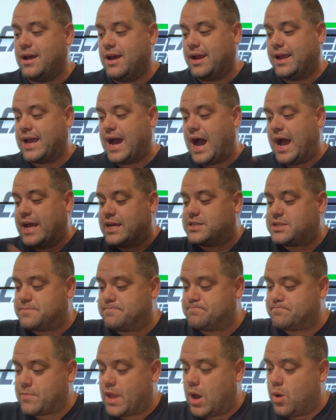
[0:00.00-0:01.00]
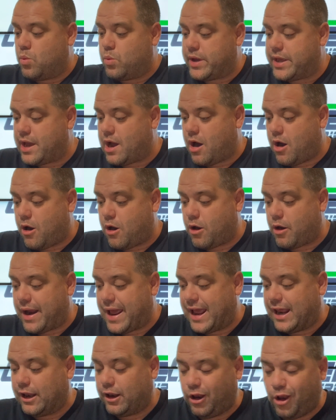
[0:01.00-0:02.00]
Guys, we are
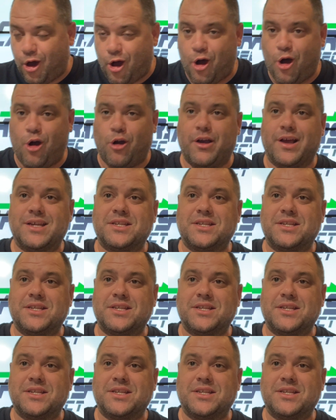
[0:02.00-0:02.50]
a long